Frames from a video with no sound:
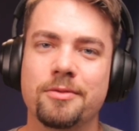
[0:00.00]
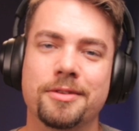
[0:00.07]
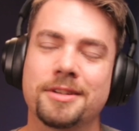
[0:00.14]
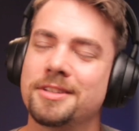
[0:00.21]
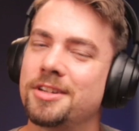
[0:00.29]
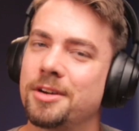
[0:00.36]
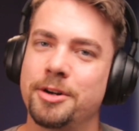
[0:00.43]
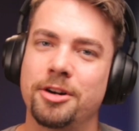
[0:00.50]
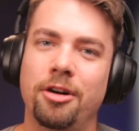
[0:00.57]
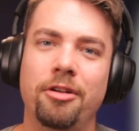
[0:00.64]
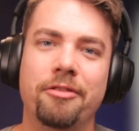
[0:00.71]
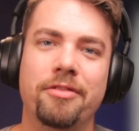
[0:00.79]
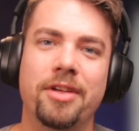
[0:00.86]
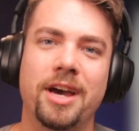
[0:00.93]
We're going to talk about
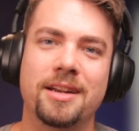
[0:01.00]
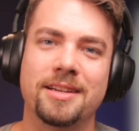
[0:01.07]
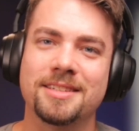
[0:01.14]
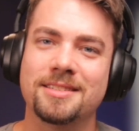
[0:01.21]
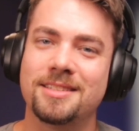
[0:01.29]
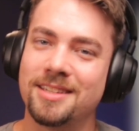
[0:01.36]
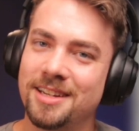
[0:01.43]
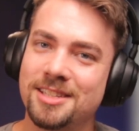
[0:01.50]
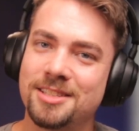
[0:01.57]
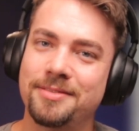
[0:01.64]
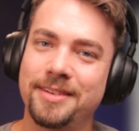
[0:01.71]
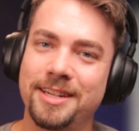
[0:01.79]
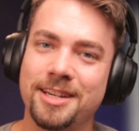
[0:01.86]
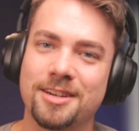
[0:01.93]
all of that in today's
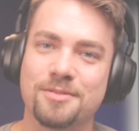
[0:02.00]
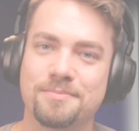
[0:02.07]
video.